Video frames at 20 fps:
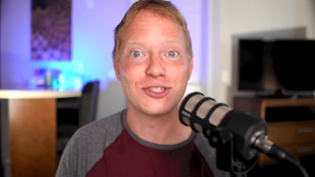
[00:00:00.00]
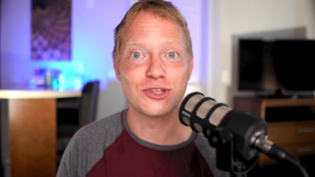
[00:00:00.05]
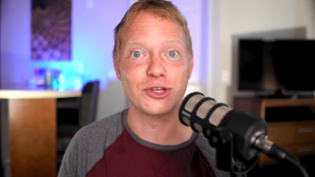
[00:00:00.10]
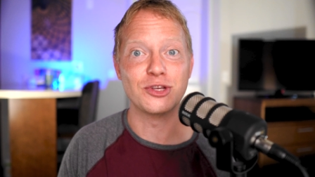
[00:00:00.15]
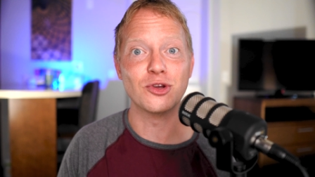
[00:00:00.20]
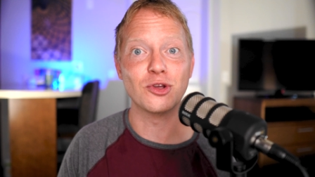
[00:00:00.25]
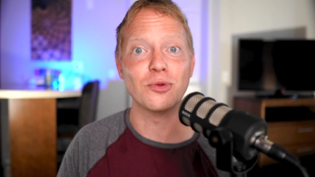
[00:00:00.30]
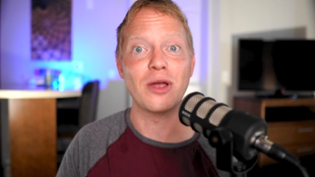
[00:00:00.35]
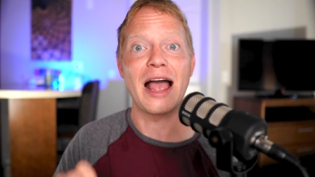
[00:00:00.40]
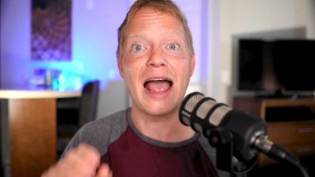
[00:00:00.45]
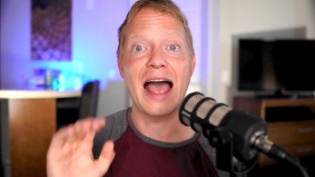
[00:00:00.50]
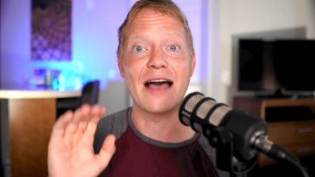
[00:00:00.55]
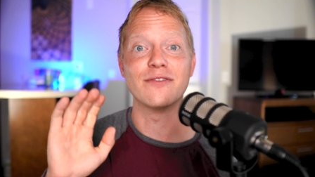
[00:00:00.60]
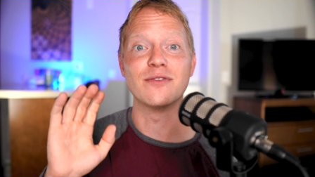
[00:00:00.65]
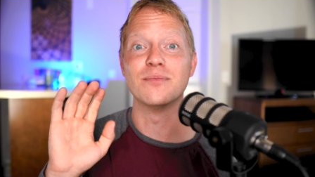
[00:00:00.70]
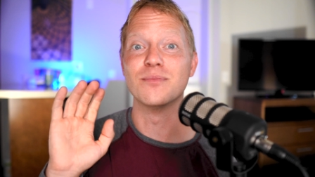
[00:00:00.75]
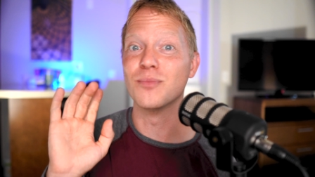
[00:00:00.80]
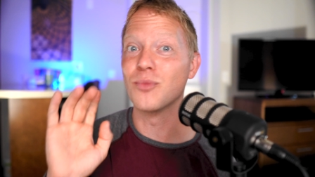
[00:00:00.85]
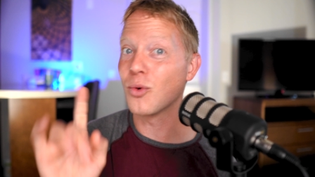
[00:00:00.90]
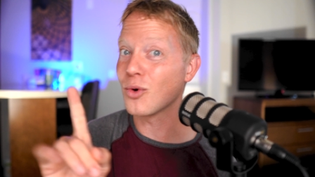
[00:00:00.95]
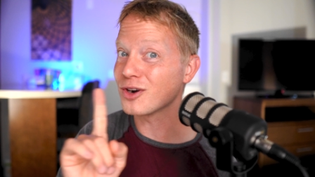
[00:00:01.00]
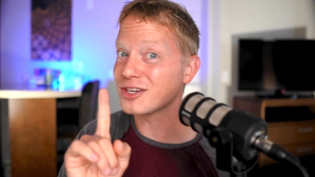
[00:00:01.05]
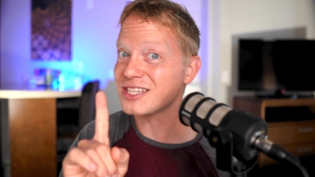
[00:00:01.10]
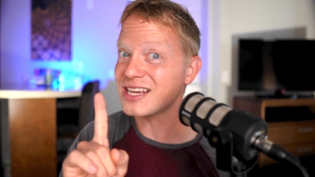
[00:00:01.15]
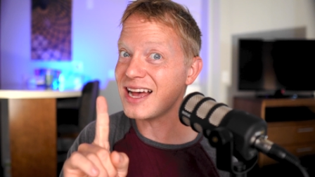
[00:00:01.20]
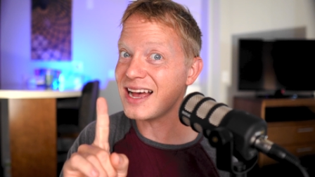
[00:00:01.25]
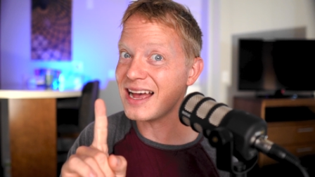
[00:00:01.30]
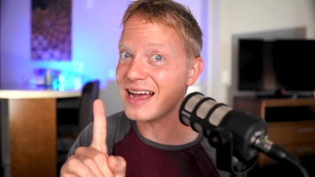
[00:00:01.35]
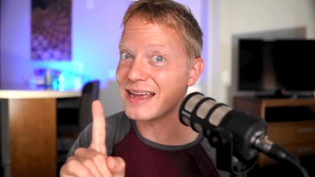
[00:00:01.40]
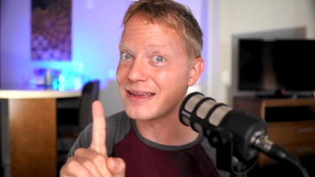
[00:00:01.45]
So you'll have more
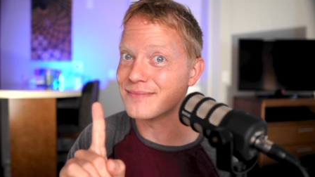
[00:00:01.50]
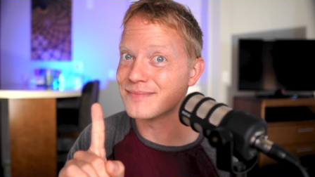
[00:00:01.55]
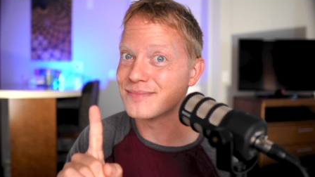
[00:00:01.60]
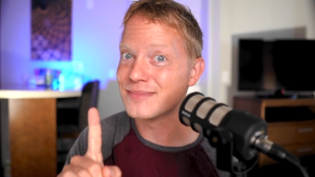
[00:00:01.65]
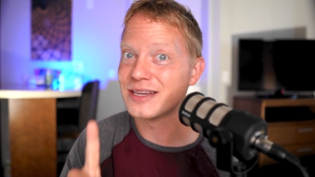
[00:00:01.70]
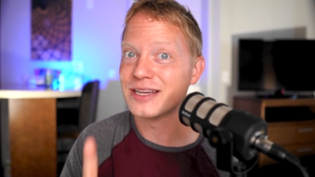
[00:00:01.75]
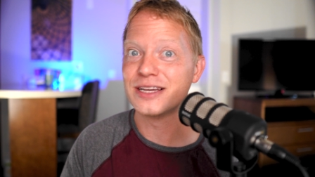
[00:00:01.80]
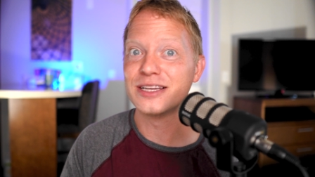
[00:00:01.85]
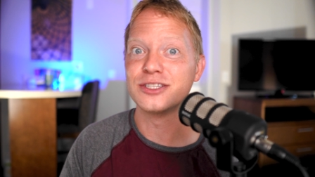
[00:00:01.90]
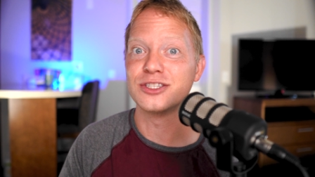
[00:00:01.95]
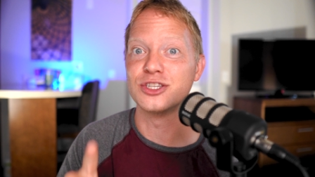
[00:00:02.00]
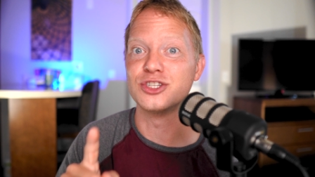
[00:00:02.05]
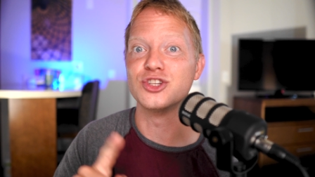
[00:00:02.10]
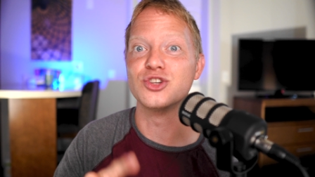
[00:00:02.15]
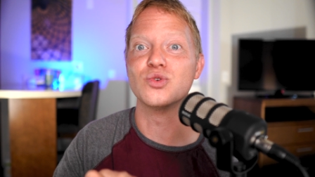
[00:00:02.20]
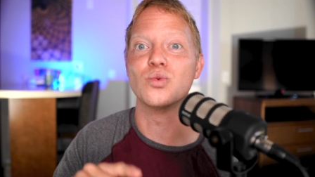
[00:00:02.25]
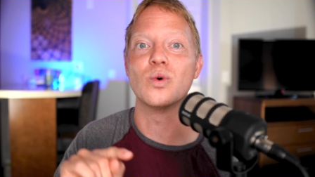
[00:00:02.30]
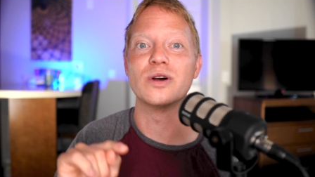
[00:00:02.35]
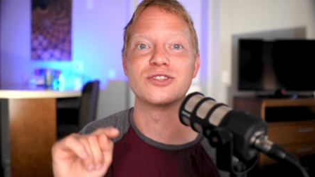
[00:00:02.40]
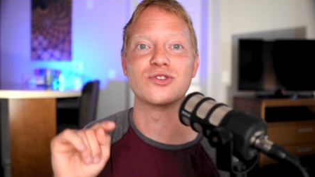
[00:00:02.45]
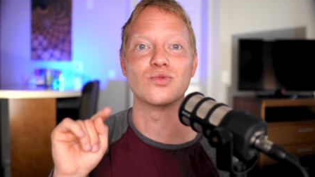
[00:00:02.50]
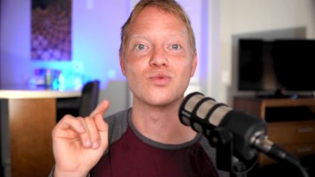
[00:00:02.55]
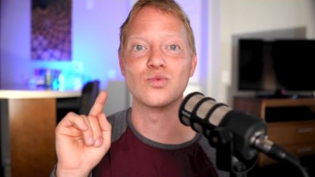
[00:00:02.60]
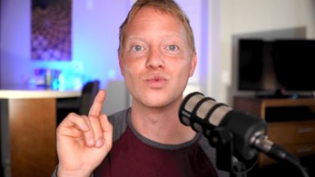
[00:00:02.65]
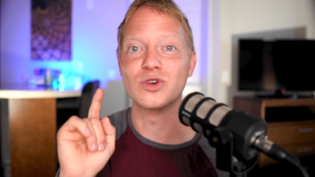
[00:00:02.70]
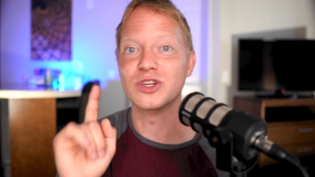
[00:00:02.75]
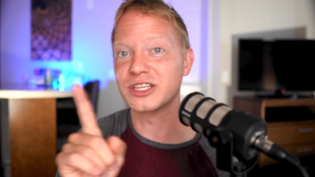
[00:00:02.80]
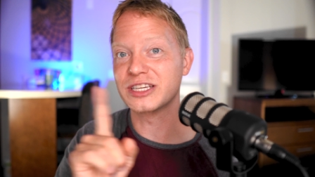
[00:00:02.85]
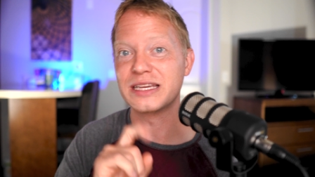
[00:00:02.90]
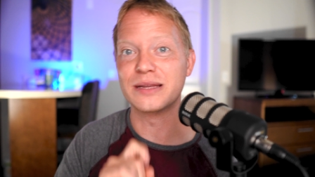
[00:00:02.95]
time to do what's
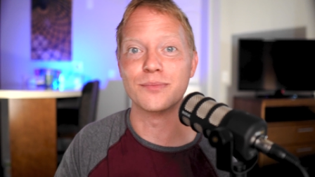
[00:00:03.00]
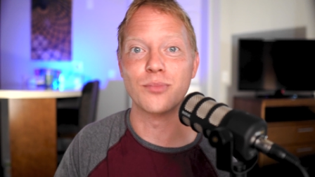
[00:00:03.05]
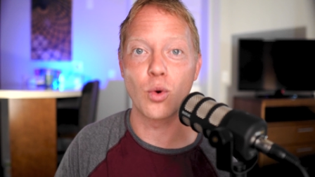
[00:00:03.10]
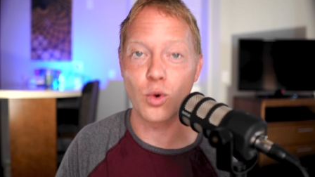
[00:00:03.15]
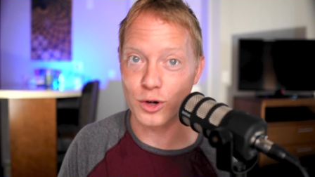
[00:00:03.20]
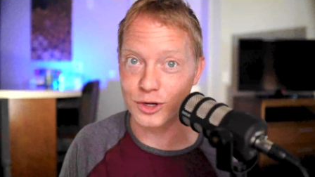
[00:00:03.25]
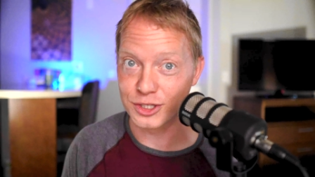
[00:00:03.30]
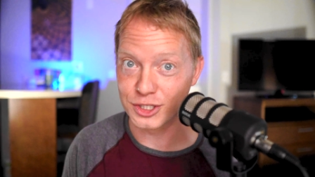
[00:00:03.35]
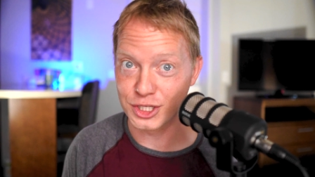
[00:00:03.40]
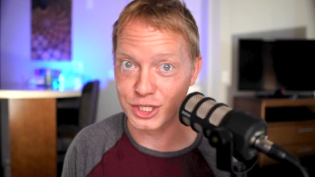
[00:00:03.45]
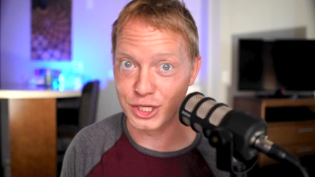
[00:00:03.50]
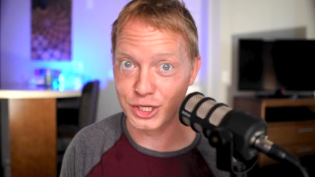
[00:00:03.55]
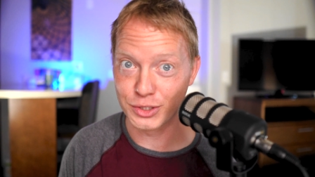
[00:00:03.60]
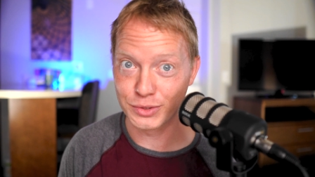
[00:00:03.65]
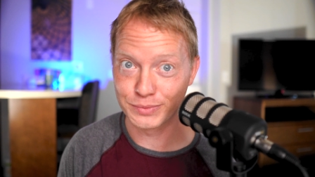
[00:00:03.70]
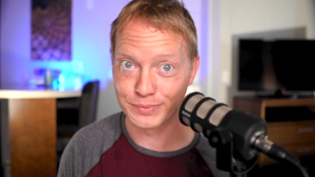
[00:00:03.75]
really important to you.